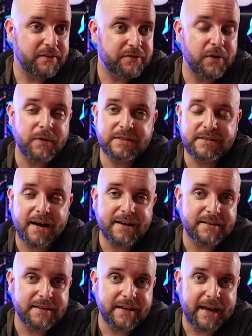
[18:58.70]
So it's
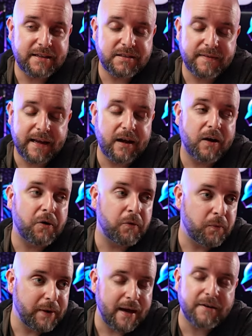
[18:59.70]
not the case of like, oh,
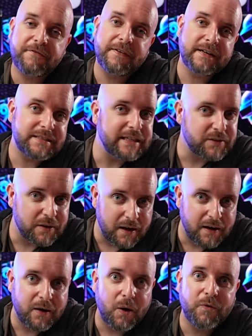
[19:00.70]
we fix this
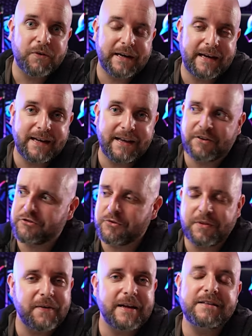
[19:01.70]
overheating
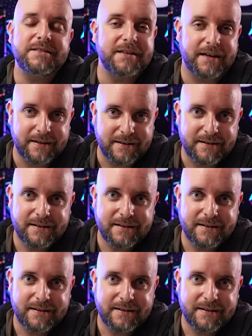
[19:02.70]
issue. There is none.